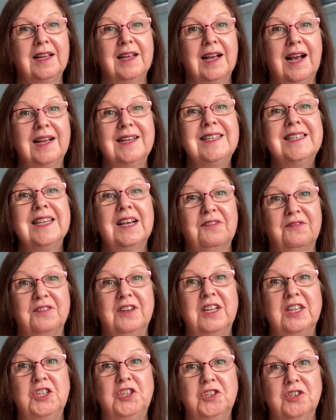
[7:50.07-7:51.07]
I
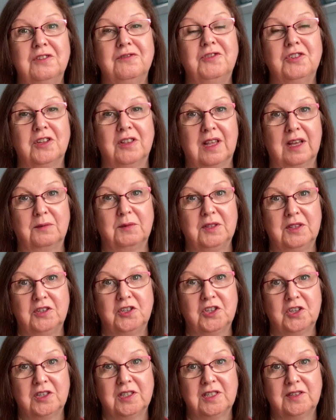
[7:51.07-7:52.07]
definitely should have done that with the
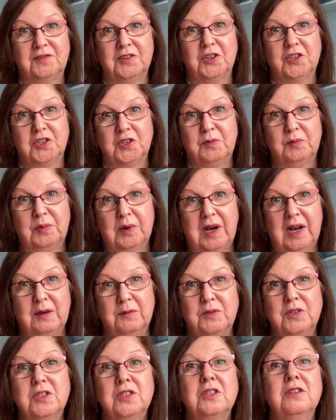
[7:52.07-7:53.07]
jersey version, but I
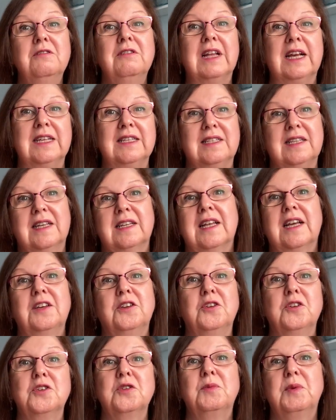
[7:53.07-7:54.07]
was too lazy and I
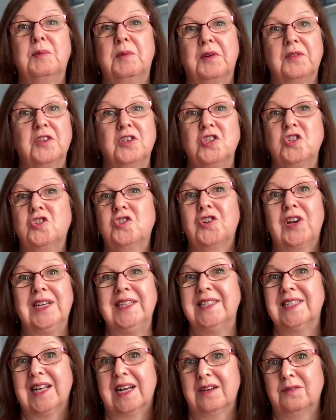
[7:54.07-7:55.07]
couldn't be bothered to
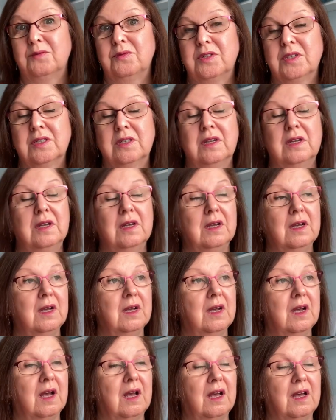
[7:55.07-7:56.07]
trace out
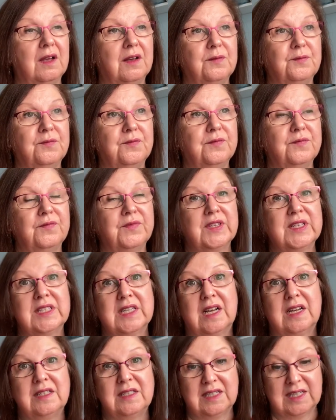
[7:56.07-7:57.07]
the
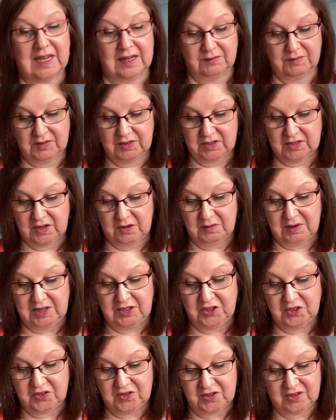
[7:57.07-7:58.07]
size down, so I
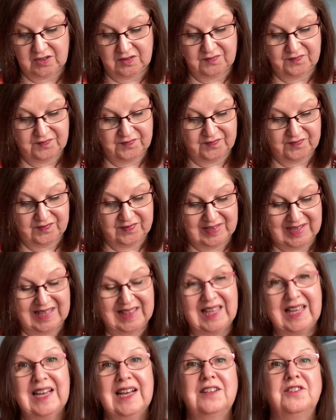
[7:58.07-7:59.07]

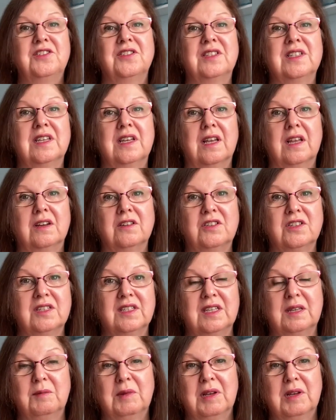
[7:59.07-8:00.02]
think I just did larger seam